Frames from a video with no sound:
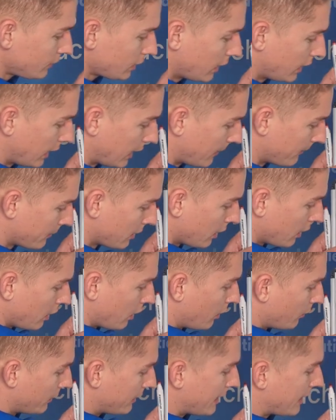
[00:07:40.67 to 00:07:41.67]
We're
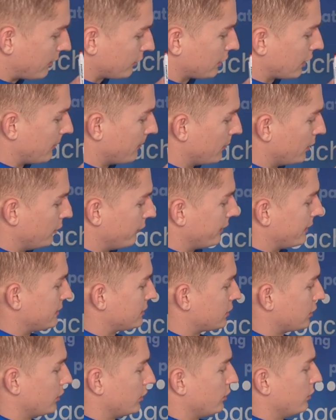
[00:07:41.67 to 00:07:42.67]
now going to move
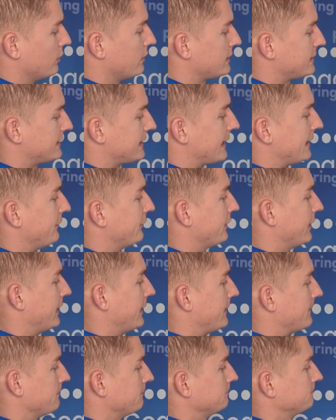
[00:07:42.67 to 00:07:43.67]
into
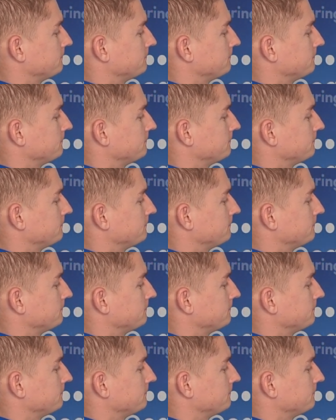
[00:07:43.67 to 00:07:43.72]
safety.